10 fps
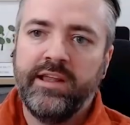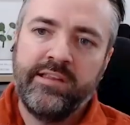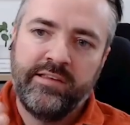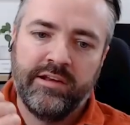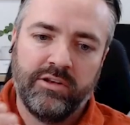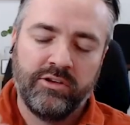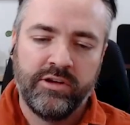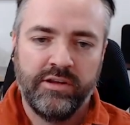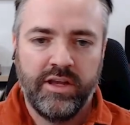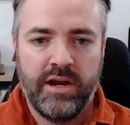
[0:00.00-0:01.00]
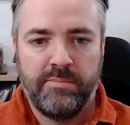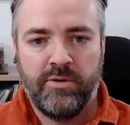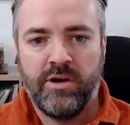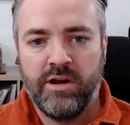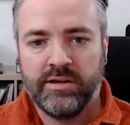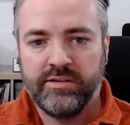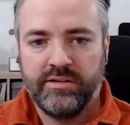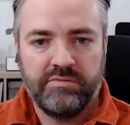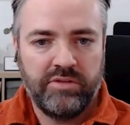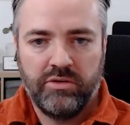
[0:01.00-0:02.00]
easy to look at a product
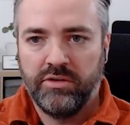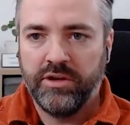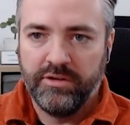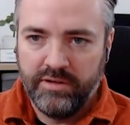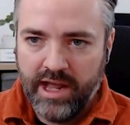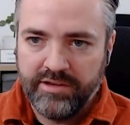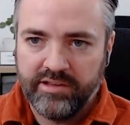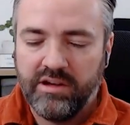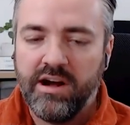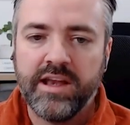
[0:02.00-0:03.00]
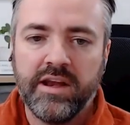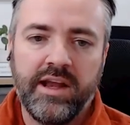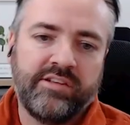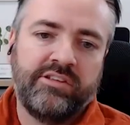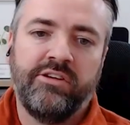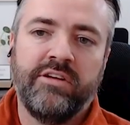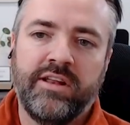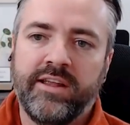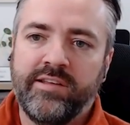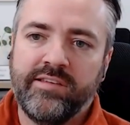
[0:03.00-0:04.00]
or a design
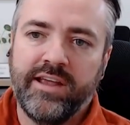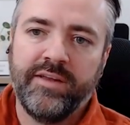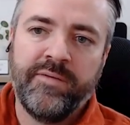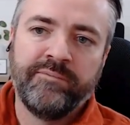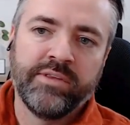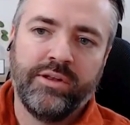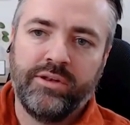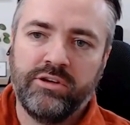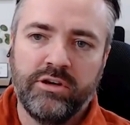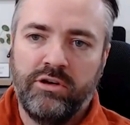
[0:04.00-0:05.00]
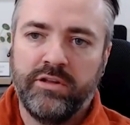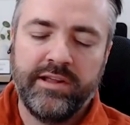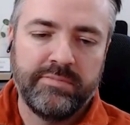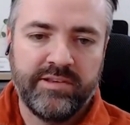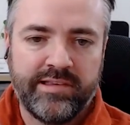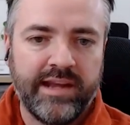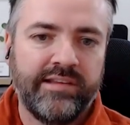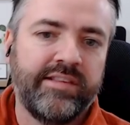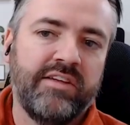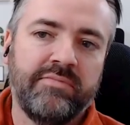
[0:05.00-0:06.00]
externally and say, look at all these
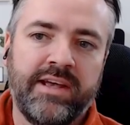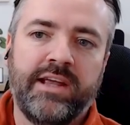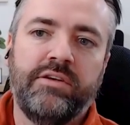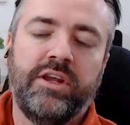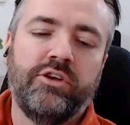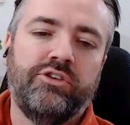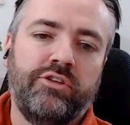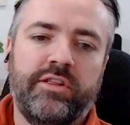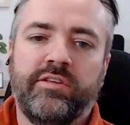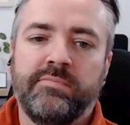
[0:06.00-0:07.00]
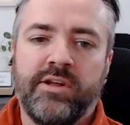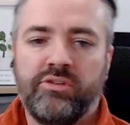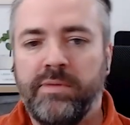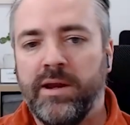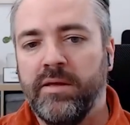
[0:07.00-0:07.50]
mistakes they've made. You could do this much better.